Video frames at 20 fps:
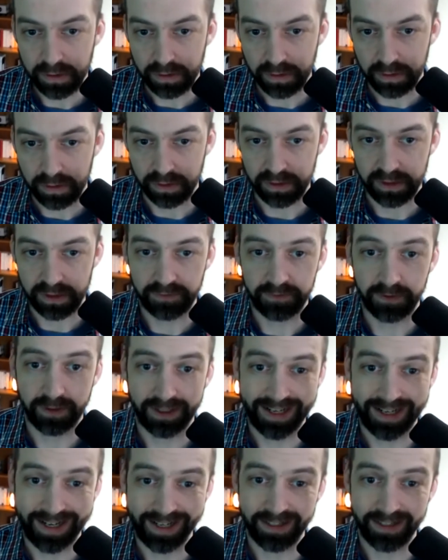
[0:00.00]
There's
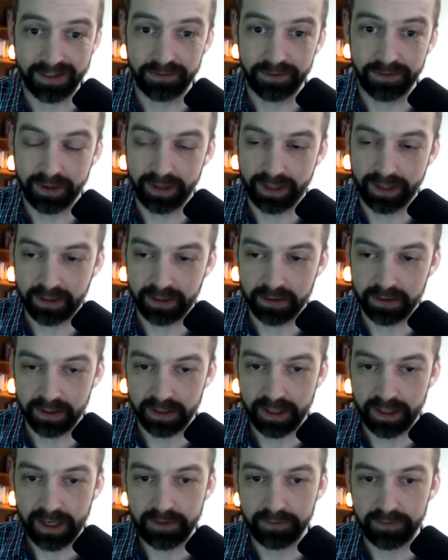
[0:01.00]
different kinds of, like, there's a
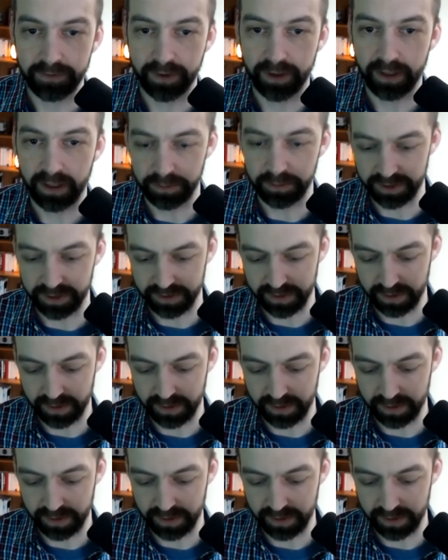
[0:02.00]
lot of variables.